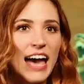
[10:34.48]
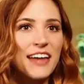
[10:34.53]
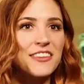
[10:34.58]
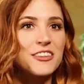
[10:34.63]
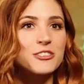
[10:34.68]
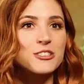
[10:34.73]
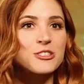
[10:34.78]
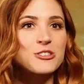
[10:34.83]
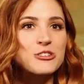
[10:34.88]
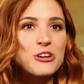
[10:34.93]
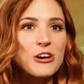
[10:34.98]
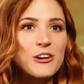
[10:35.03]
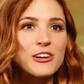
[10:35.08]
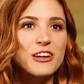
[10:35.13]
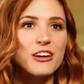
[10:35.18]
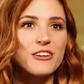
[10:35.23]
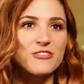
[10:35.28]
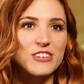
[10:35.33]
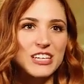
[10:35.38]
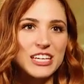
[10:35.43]
At the
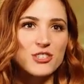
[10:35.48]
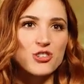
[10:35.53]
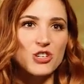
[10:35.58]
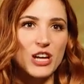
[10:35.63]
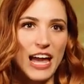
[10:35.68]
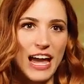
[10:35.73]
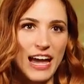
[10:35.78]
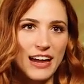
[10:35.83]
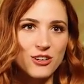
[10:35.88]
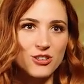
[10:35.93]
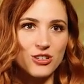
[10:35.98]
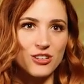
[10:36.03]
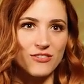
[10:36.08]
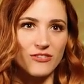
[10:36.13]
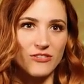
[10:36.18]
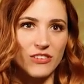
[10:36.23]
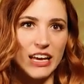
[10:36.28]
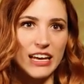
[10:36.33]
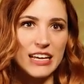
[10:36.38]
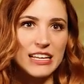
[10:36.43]
start of each action
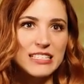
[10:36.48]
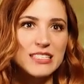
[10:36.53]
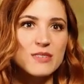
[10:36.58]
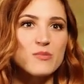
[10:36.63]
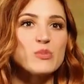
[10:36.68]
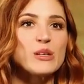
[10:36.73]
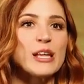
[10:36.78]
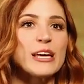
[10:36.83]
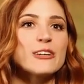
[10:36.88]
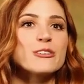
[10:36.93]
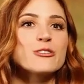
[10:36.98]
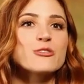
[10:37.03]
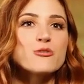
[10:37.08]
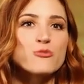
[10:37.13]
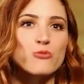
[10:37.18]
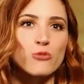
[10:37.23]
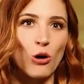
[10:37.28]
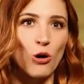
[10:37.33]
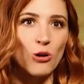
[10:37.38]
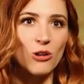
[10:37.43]
phase, players
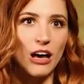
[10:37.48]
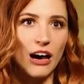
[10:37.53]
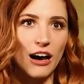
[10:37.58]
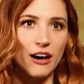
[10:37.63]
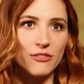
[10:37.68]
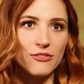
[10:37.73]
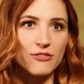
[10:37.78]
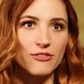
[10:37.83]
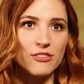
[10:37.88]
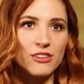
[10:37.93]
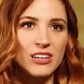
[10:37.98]
roll off.